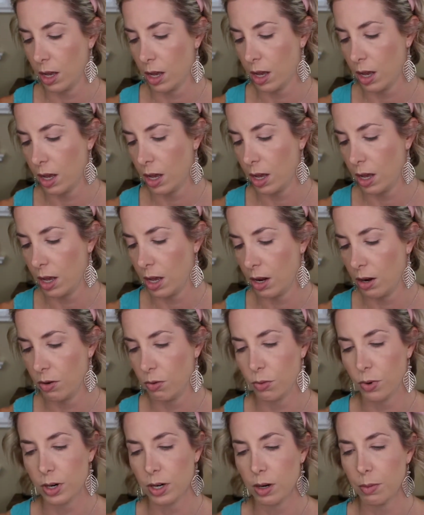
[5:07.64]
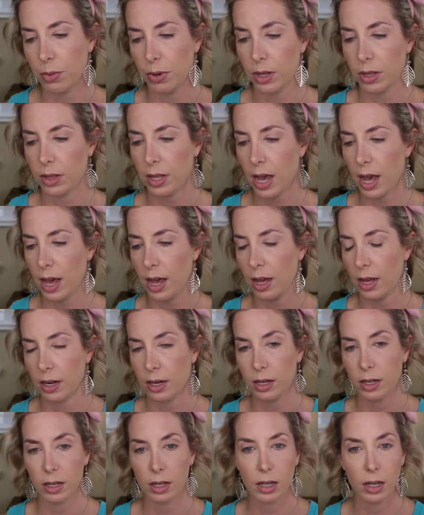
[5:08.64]
And we're gonna put that
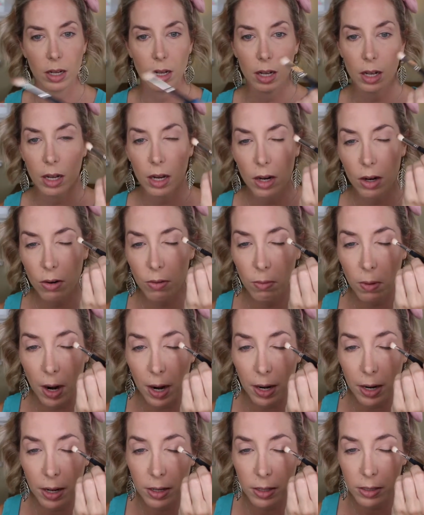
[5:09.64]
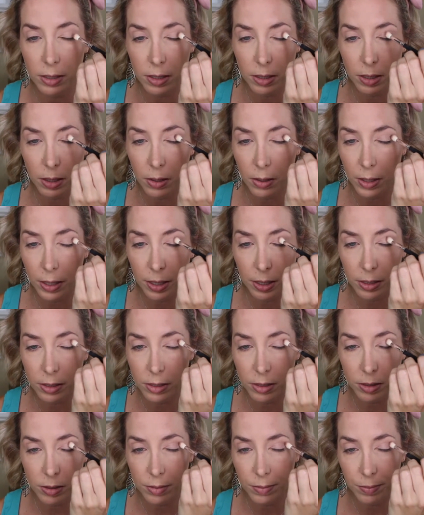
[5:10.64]
right into the
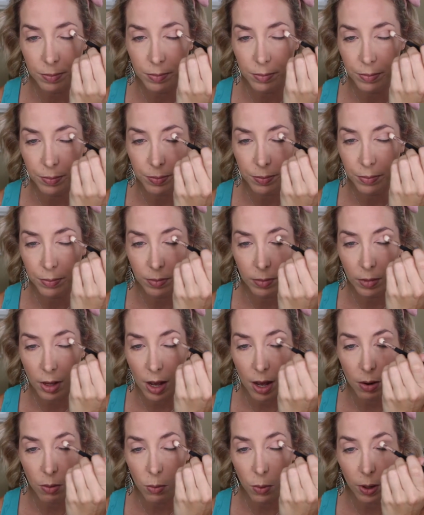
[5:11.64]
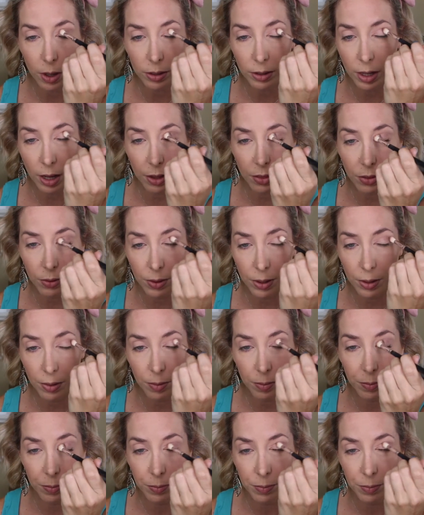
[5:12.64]
crease and work that through.